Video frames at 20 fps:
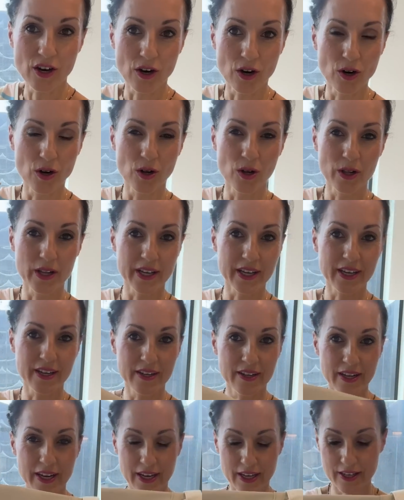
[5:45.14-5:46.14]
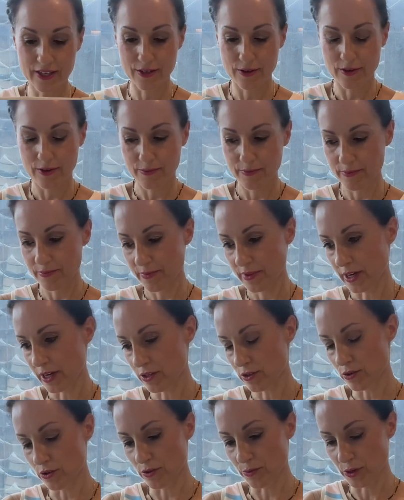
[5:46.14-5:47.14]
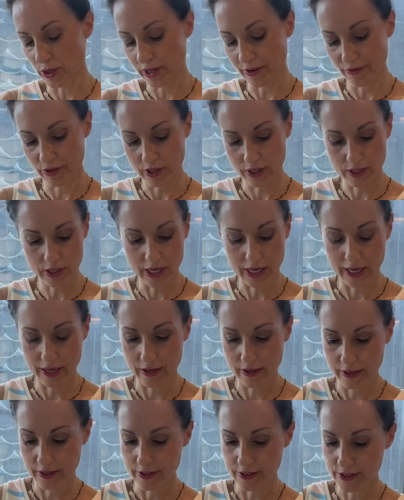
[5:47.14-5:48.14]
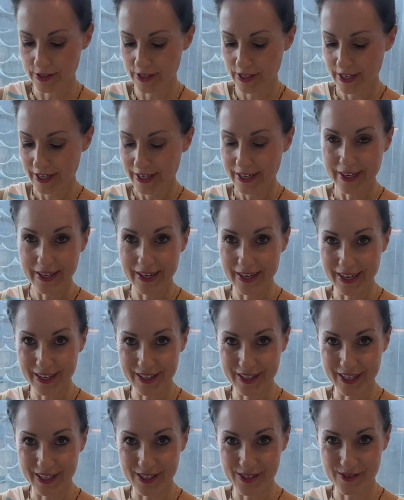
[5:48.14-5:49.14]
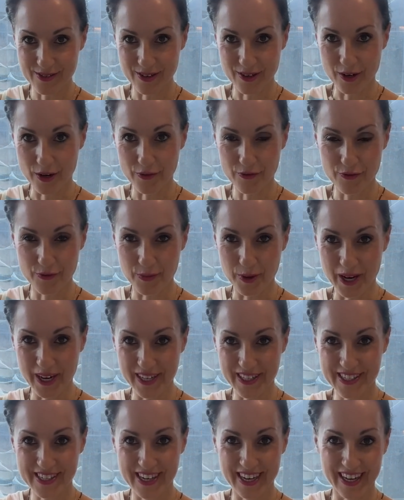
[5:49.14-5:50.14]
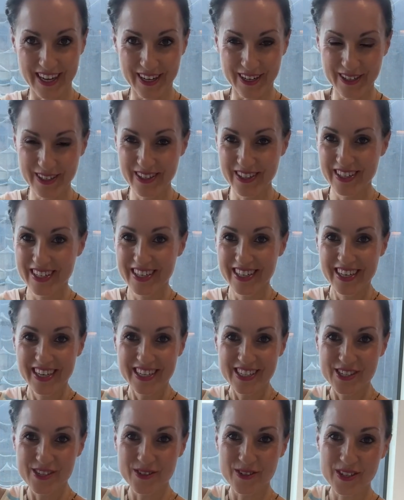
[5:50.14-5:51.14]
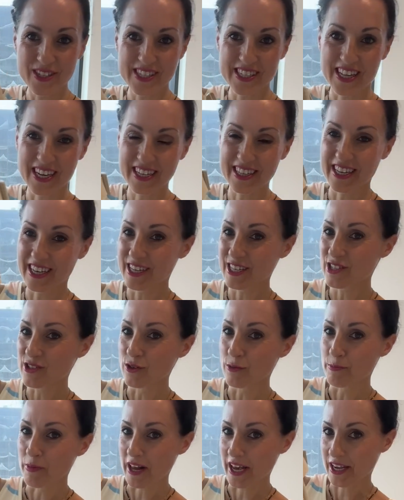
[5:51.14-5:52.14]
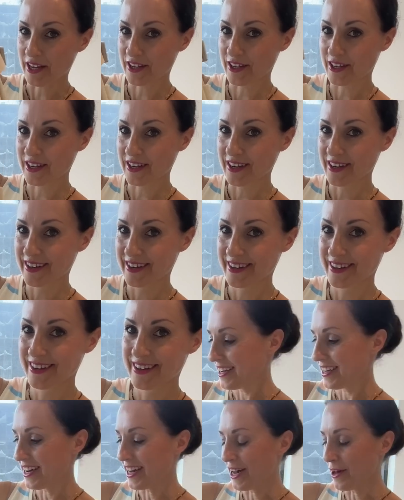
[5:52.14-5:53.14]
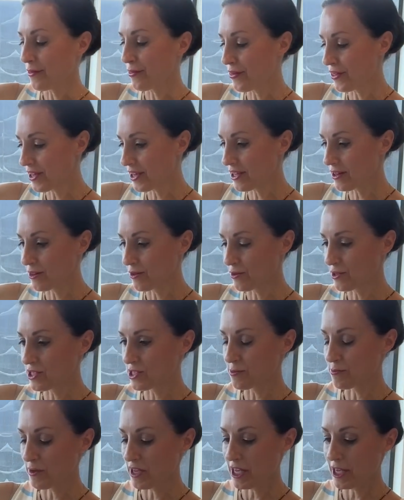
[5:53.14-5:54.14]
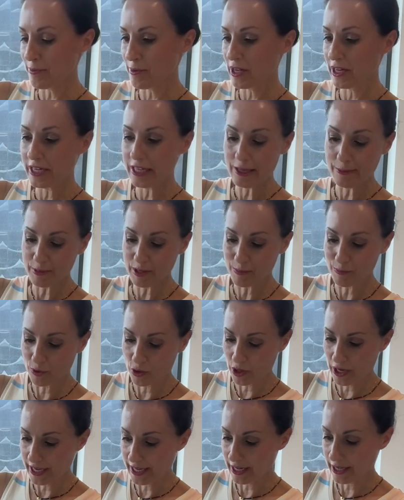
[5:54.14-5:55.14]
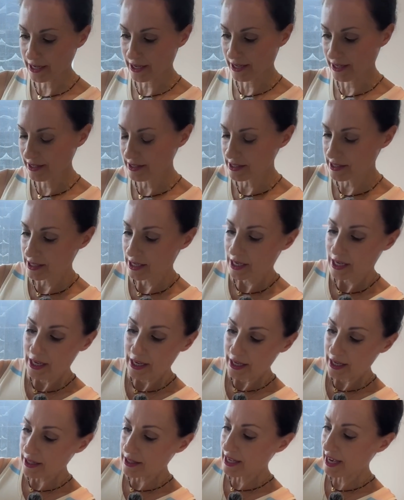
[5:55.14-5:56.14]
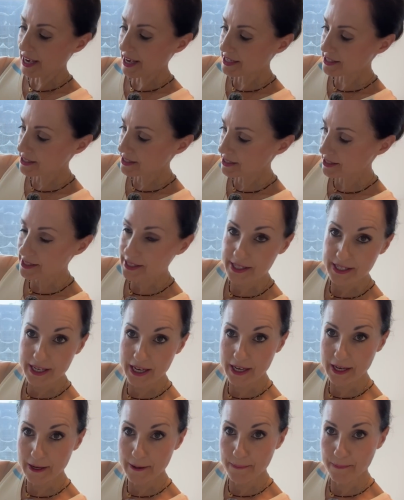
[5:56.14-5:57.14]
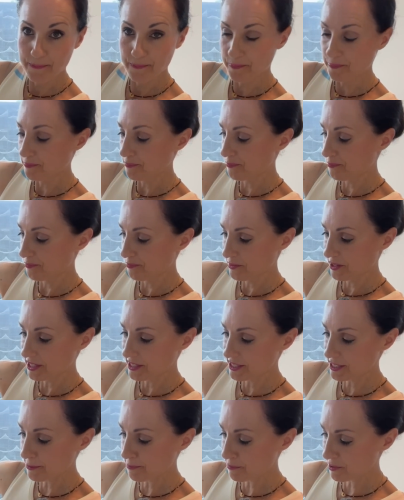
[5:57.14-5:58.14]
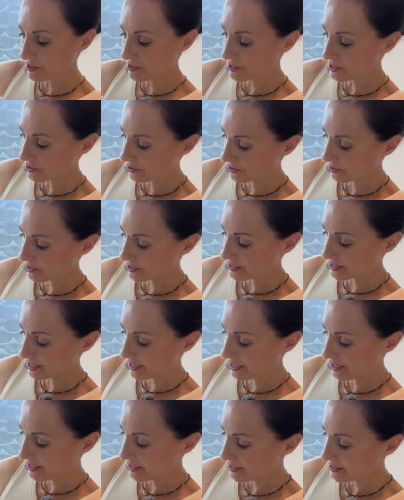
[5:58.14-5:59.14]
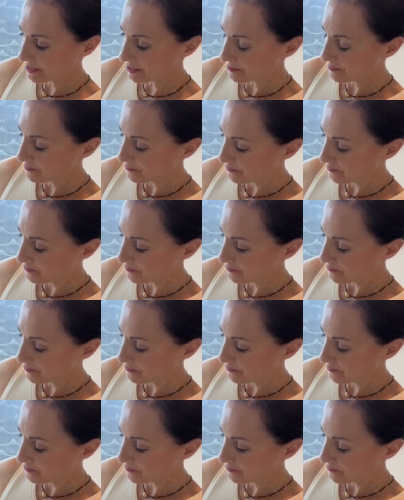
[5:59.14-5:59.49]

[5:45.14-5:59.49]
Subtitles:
all in like, I don't know, whatever that color is, in like that off-white color. So it's like there is no black. I think it looks maybe a little bit more elegant. It has the same zippers on the sides,